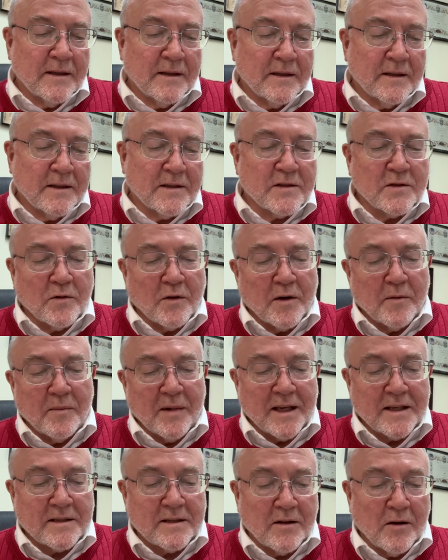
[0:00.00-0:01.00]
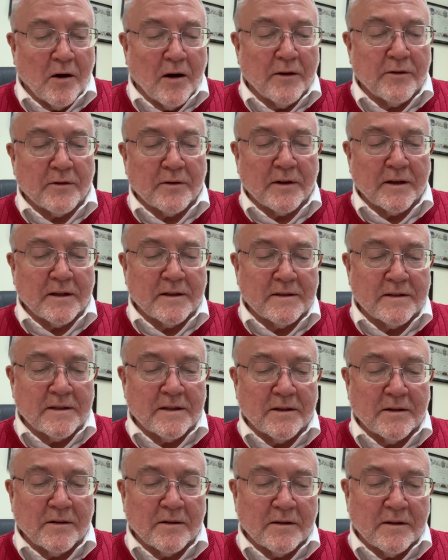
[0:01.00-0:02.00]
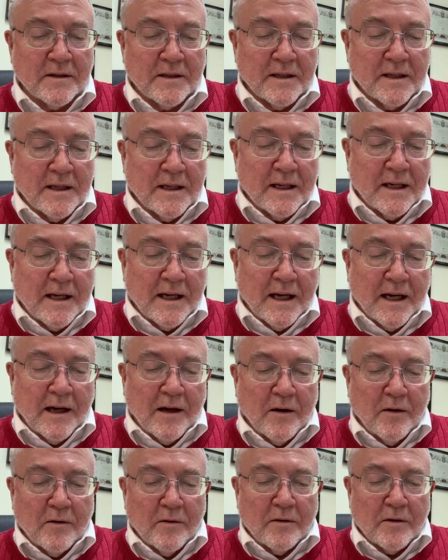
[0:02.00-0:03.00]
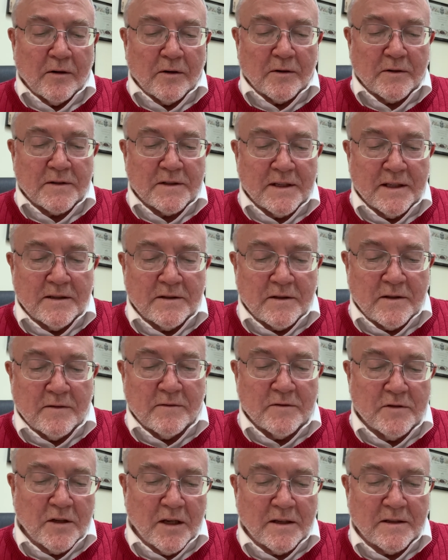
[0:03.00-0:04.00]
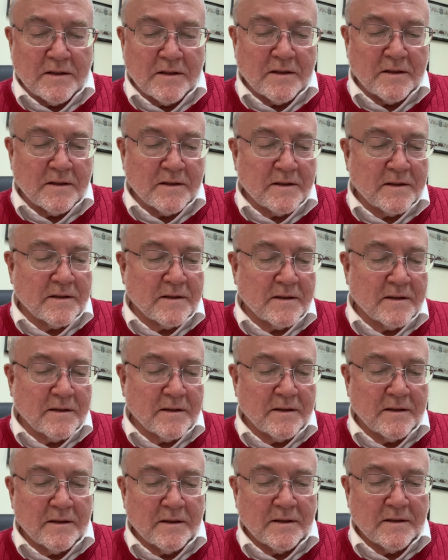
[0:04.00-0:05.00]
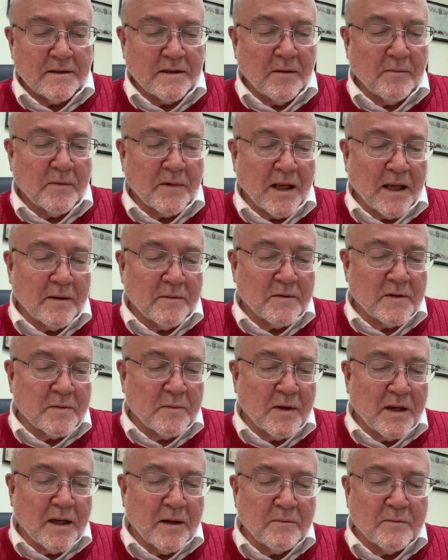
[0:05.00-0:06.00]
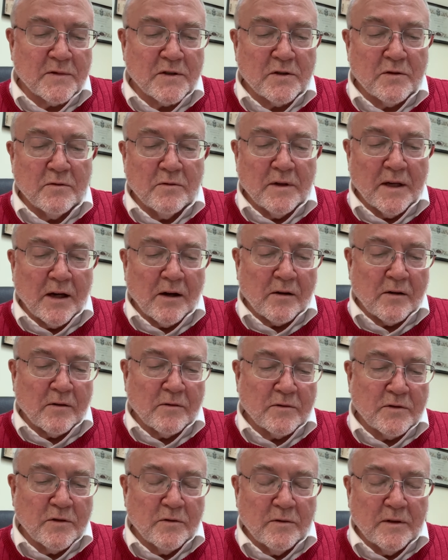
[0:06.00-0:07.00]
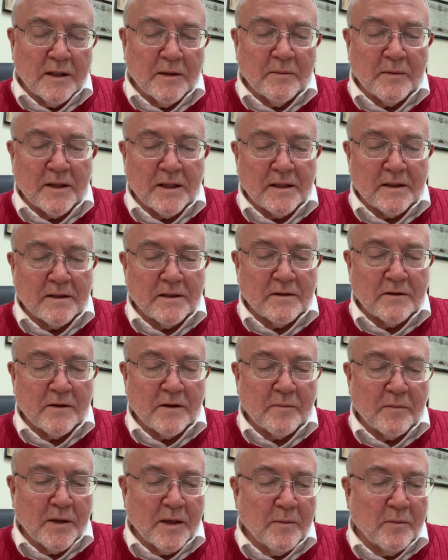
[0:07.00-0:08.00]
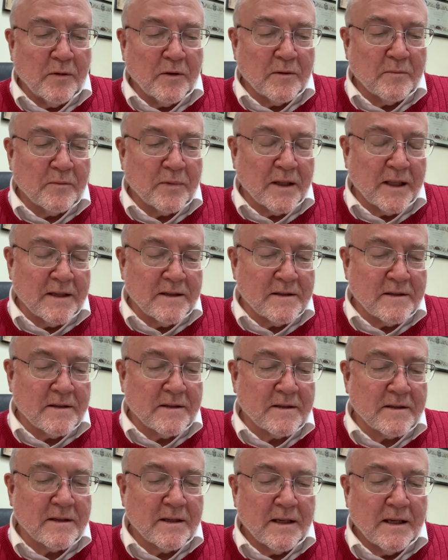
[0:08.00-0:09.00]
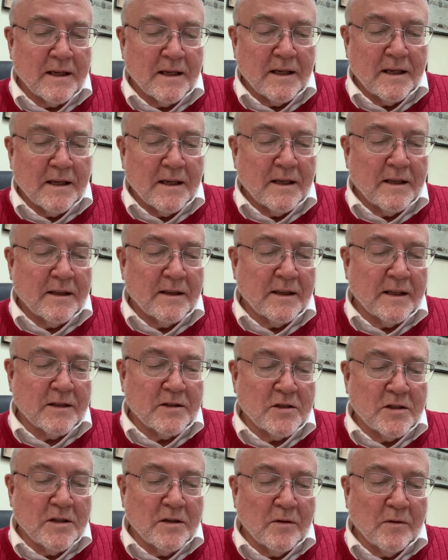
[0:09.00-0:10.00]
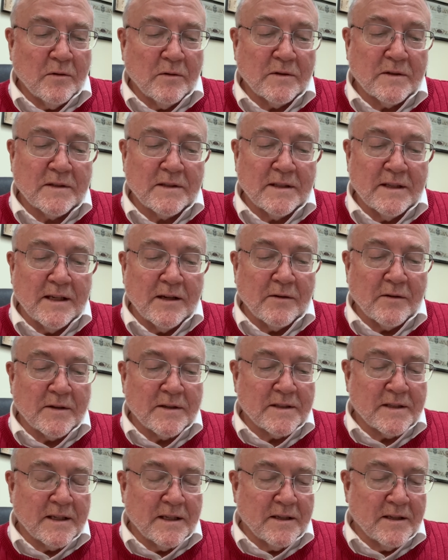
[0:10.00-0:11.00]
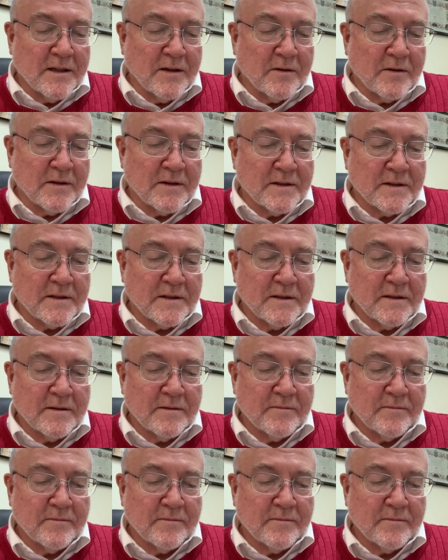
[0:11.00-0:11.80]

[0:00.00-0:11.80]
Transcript: The story makes the author consider how her sense of justice sometimes becomes too narrow, too limited to the people and places that she holds nearest and dearest.